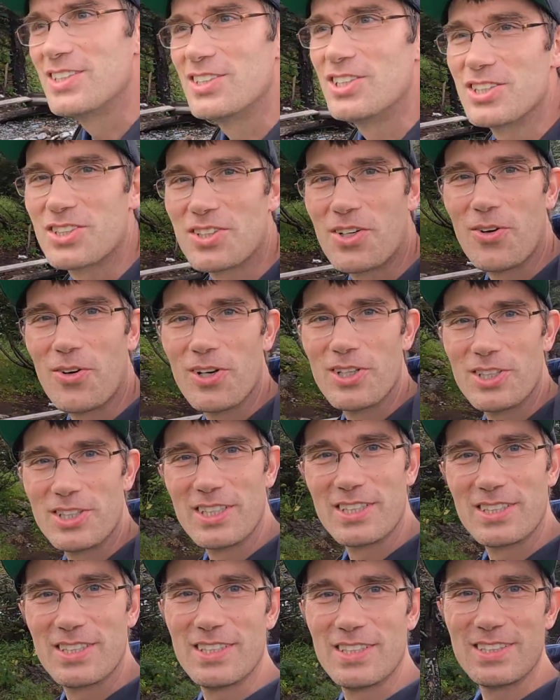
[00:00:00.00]
is just
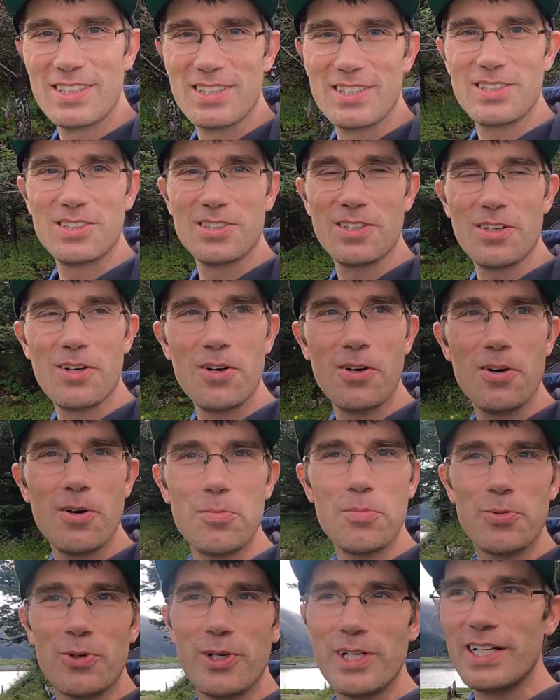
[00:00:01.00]
gorgeous. This is
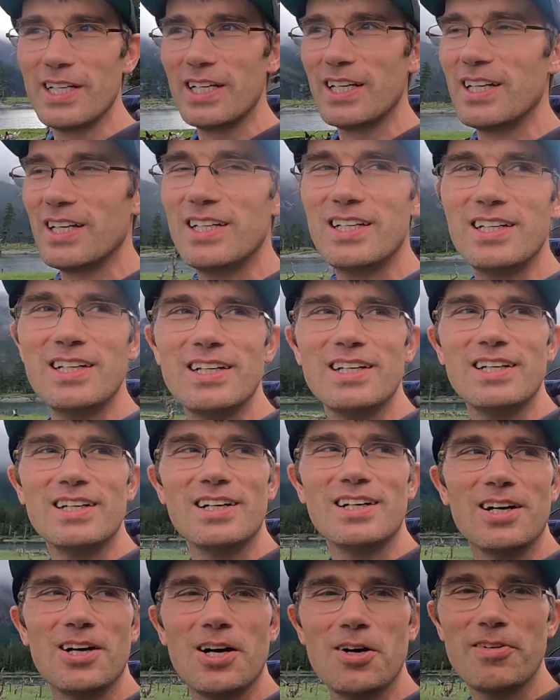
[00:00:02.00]
so pretty.
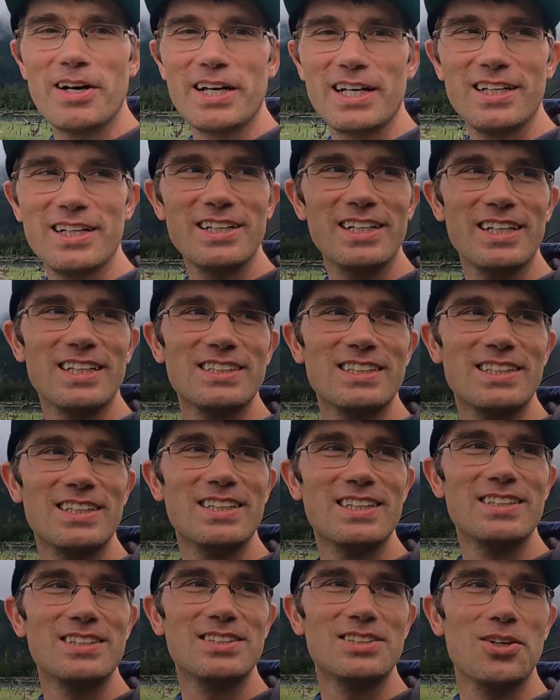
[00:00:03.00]
Oh my goodness,
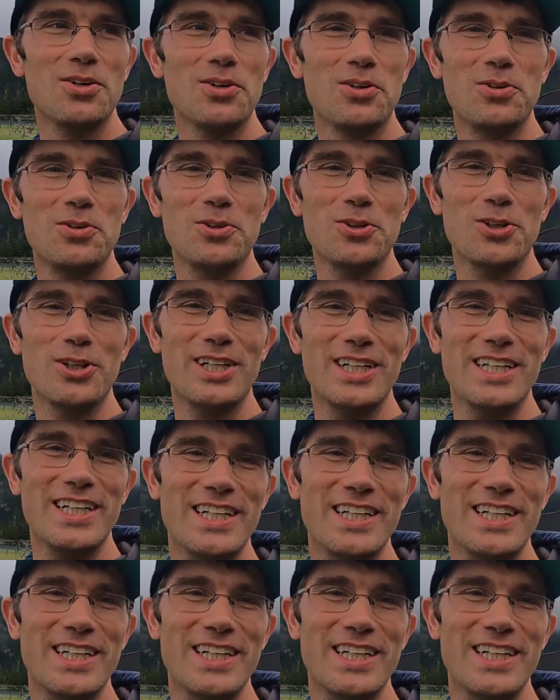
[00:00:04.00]
so cool.